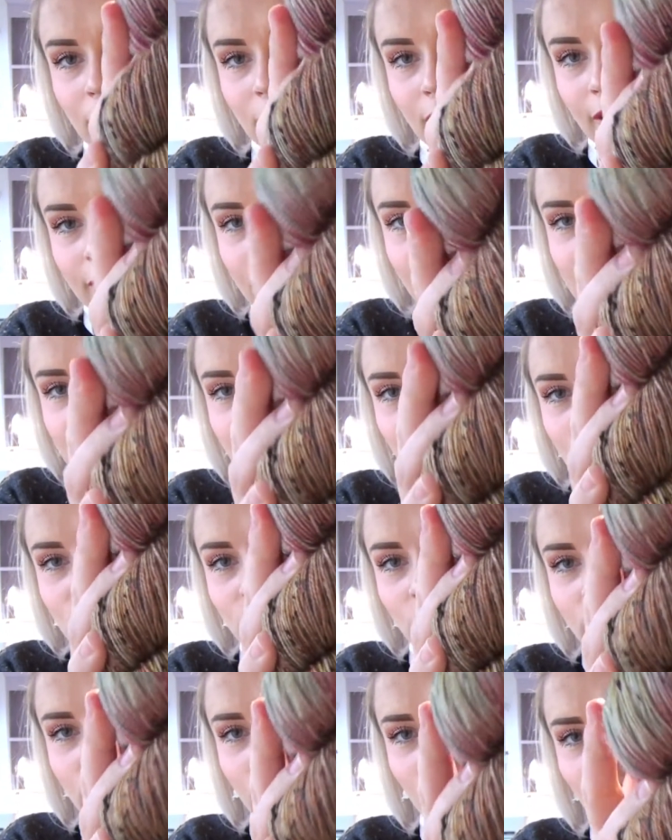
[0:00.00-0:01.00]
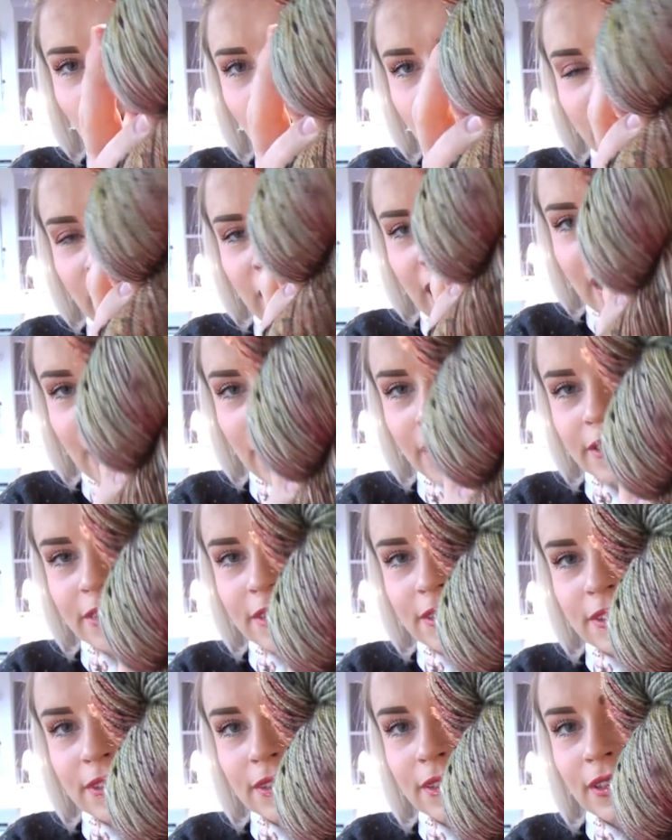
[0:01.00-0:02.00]
and that's on a Donegal
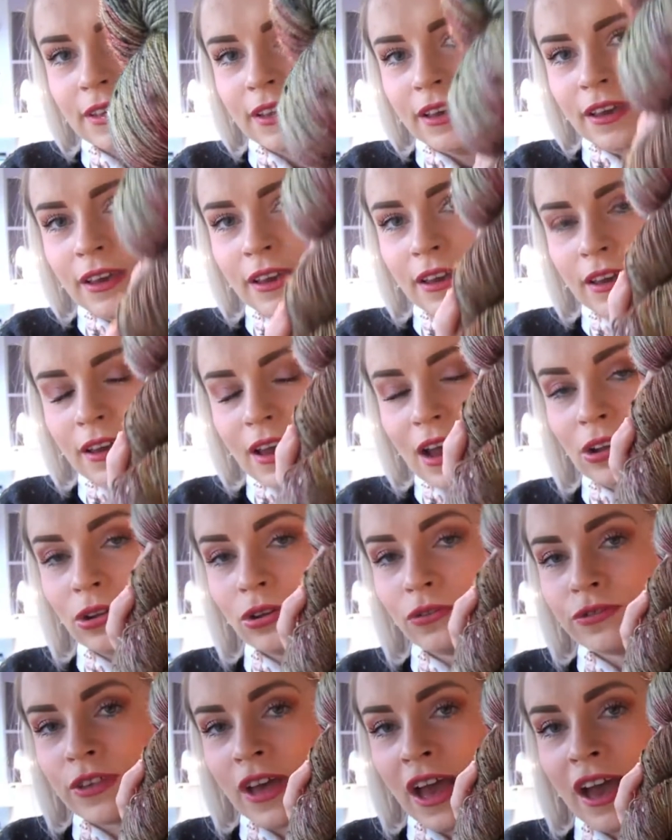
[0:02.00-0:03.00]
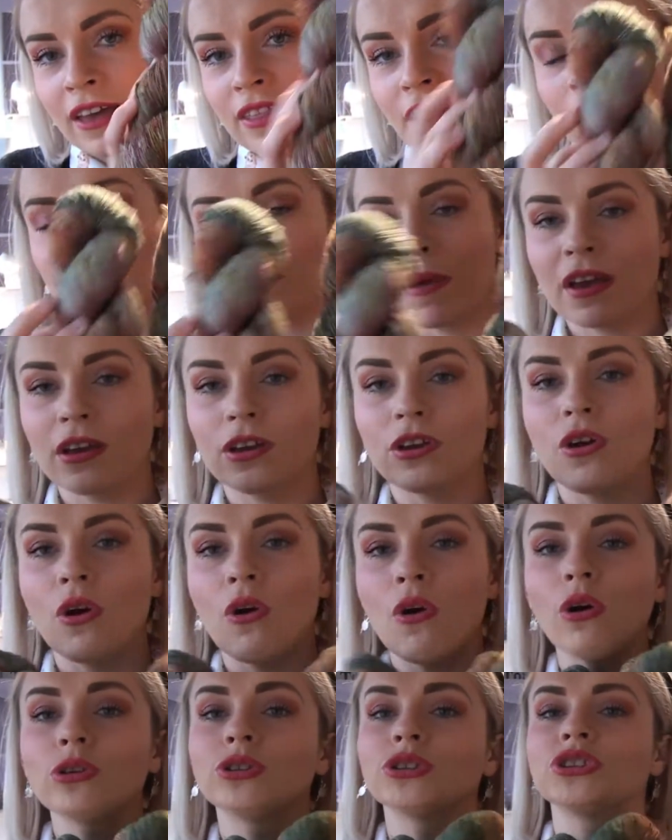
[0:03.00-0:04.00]
base. I love that. That'll make a
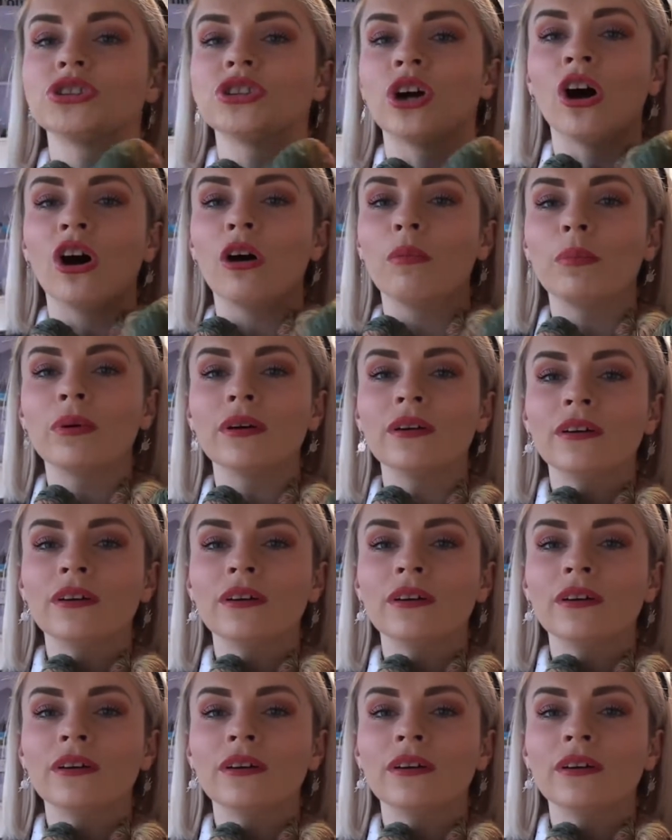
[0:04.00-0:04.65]
gorgeous top.